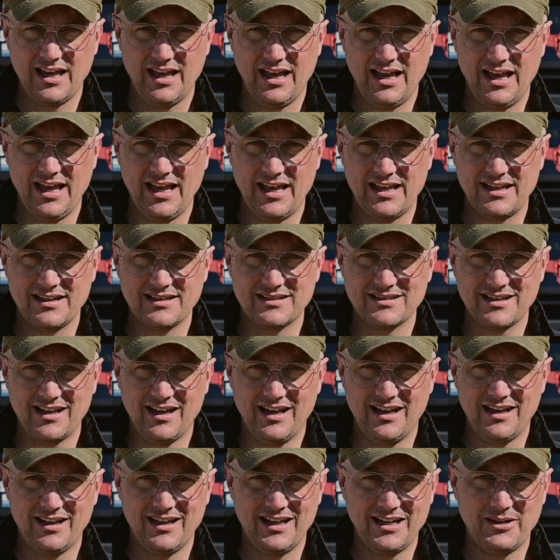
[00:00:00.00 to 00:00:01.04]
And
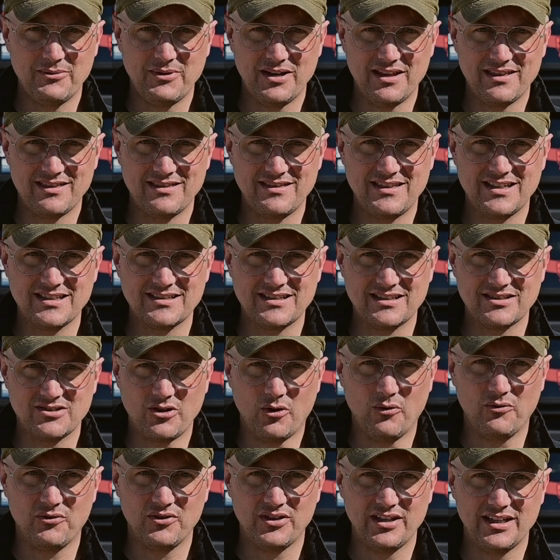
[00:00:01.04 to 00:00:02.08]
anyway, this is
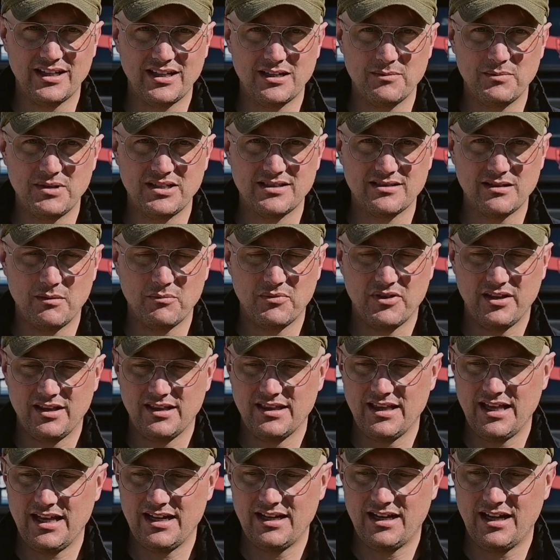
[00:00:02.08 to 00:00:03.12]
hopefully going to be
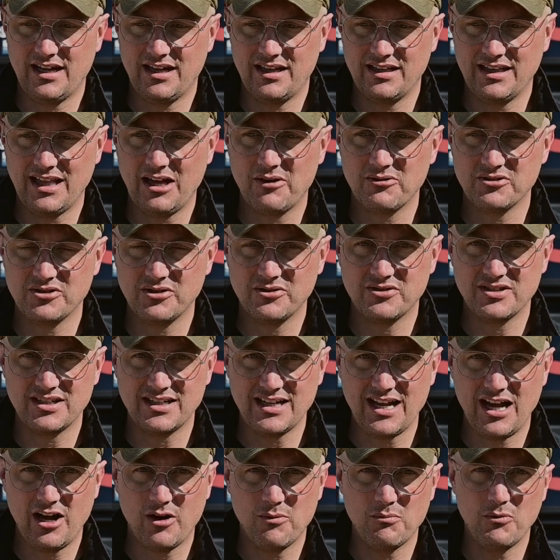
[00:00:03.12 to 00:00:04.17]
something that allows you to
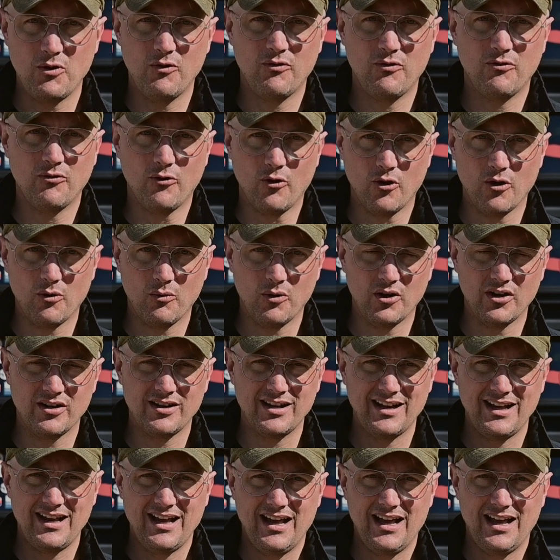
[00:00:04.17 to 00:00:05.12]
now move forward